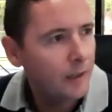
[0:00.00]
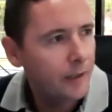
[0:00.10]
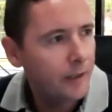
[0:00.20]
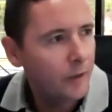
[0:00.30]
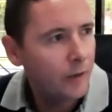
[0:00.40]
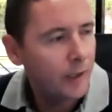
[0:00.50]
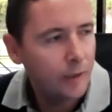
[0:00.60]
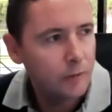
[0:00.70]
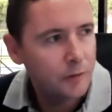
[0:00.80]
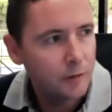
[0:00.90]
you know, and I
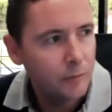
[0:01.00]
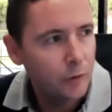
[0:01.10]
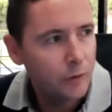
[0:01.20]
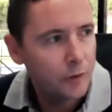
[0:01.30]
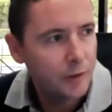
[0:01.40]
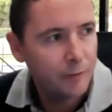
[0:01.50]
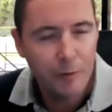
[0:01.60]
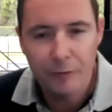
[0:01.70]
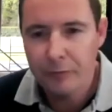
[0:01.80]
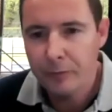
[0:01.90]
own some newer stuff,
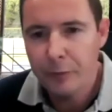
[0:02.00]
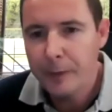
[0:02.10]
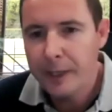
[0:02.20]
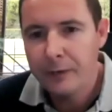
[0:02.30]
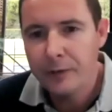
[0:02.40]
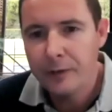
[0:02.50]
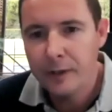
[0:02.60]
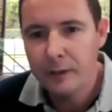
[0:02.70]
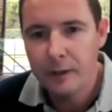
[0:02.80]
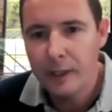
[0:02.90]
but for me,
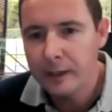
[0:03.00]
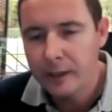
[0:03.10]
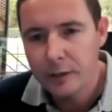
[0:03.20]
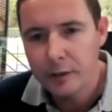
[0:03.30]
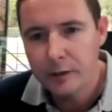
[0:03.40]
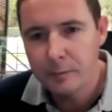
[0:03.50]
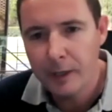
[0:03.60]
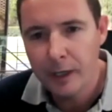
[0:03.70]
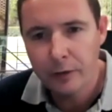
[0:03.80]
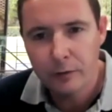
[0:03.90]
everything like kitchens,
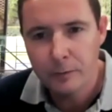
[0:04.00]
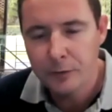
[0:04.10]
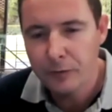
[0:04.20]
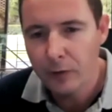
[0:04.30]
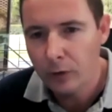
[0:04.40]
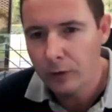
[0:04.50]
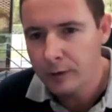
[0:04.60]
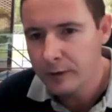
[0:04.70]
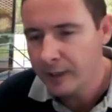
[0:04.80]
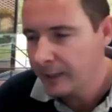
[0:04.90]
bathrooms,
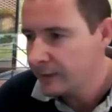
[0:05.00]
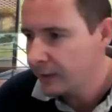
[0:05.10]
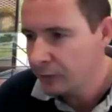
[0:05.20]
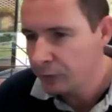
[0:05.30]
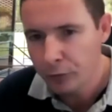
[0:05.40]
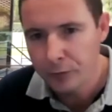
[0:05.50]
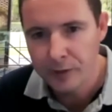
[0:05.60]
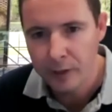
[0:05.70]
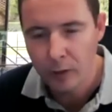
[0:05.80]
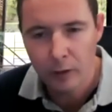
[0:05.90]
floors, ACs, roofs,
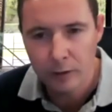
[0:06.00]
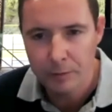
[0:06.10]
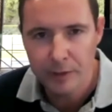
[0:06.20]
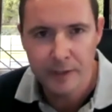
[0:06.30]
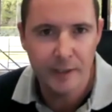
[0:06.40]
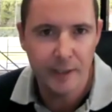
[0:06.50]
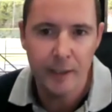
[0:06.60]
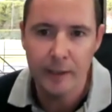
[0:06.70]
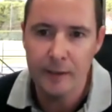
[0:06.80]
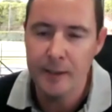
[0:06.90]
they all depreciate
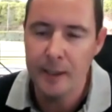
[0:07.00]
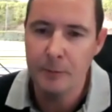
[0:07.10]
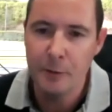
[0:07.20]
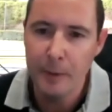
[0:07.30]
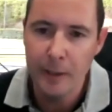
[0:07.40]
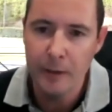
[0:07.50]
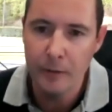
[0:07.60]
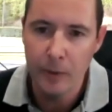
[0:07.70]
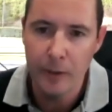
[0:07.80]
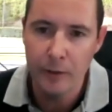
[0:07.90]
at the same speed,
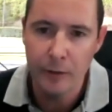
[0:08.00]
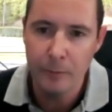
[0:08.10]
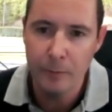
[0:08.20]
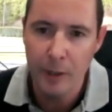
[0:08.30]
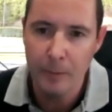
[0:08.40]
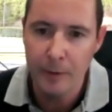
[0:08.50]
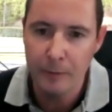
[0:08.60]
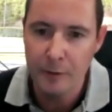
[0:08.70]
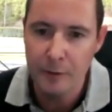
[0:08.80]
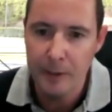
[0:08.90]
whether your property
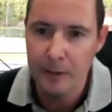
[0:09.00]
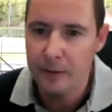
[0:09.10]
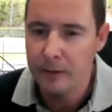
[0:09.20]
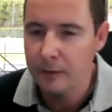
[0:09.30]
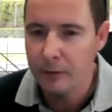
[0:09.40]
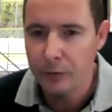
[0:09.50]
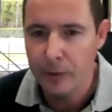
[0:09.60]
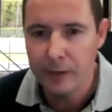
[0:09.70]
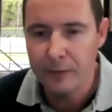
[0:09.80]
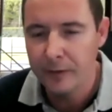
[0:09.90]
was built in
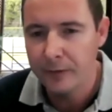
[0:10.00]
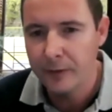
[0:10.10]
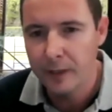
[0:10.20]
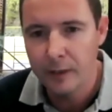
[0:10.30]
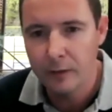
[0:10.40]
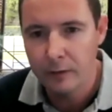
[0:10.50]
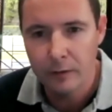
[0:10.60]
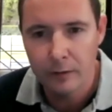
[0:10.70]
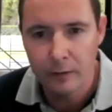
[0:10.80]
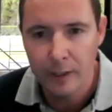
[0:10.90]
2015 or,
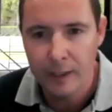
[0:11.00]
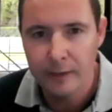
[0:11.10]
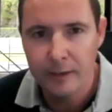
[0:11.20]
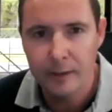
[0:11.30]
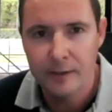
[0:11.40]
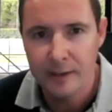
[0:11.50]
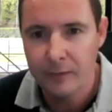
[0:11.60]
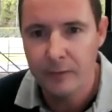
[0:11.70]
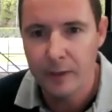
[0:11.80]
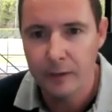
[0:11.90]
or
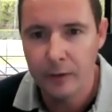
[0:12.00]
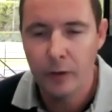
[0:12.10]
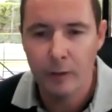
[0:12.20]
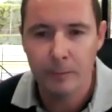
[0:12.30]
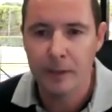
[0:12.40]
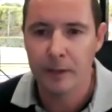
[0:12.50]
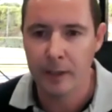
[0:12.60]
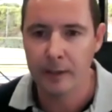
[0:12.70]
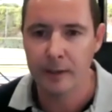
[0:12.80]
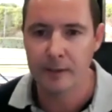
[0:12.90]
1970. You know, I build a
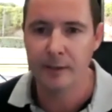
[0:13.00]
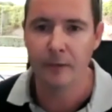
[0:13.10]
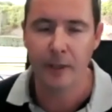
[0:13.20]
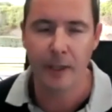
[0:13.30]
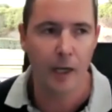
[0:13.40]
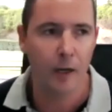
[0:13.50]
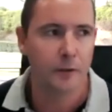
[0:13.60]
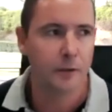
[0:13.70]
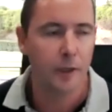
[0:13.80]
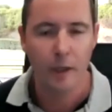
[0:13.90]
1970 sure.
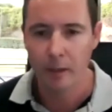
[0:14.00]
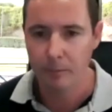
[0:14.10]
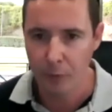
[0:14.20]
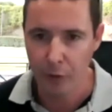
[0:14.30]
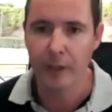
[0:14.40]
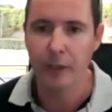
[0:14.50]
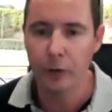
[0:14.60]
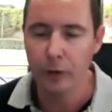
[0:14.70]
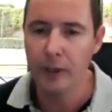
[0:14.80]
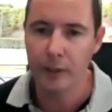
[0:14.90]
house, put in a
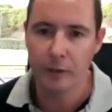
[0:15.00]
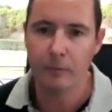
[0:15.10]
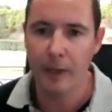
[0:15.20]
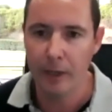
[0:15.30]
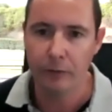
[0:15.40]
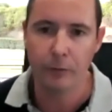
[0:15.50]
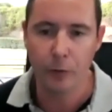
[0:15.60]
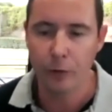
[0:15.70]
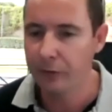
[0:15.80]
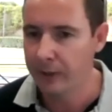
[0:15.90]
new kitchen, bathroom,
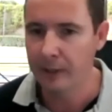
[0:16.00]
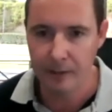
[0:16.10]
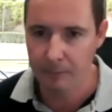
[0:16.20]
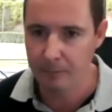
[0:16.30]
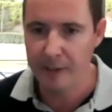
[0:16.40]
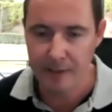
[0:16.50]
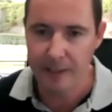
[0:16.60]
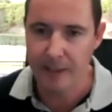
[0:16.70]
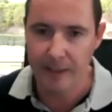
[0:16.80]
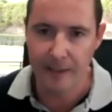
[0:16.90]
roof, it'll
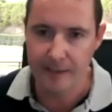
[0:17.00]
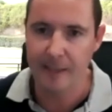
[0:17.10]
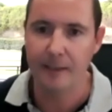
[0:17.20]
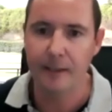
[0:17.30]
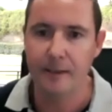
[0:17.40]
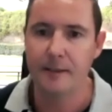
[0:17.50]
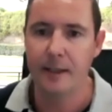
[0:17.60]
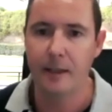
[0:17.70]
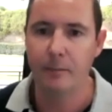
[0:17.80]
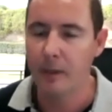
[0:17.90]
depreciate at exactly the
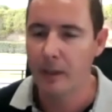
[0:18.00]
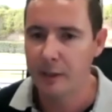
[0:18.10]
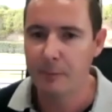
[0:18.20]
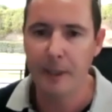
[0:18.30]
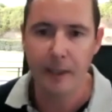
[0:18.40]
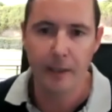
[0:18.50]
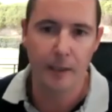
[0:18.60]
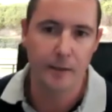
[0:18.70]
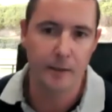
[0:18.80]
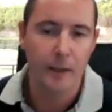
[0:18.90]
same speed
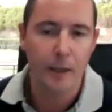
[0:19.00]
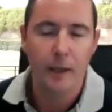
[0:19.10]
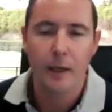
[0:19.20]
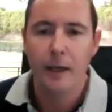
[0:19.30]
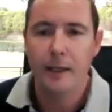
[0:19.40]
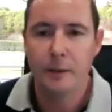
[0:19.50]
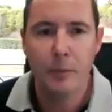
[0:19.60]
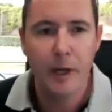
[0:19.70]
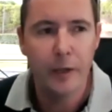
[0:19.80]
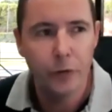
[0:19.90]
as as a
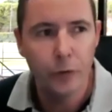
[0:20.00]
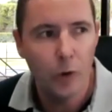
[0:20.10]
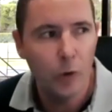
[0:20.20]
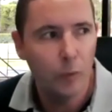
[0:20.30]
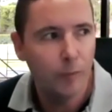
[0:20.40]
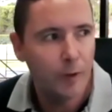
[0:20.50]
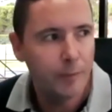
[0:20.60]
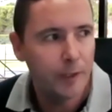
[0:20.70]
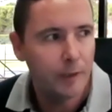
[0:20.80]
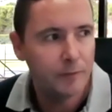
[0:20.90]
brand new home. I
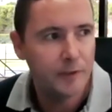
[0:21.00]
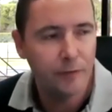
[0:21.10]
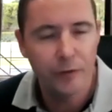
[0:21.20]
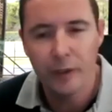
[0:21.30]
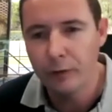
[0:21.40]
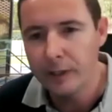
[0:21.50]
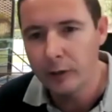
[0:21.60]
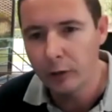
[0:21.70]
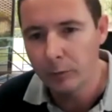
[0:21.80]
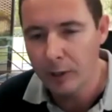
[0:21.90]
mean, obviously, if you get really
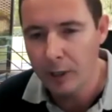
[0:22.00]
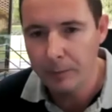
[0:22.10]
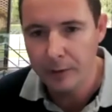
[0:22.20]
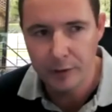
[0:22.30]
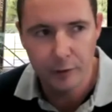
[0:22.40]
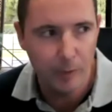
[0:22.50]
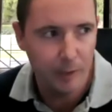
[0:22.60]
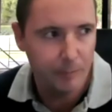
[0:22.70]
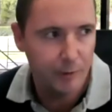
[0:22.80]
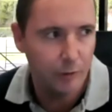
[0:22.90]
old properties, you
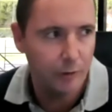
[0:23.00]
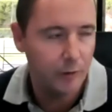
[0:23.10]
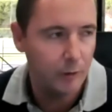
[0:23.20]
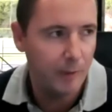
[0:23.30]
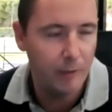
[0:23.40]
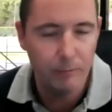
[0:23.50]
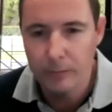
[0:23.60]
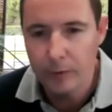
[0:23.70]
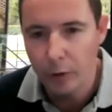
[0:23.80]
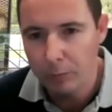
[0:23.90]
might be talking about you know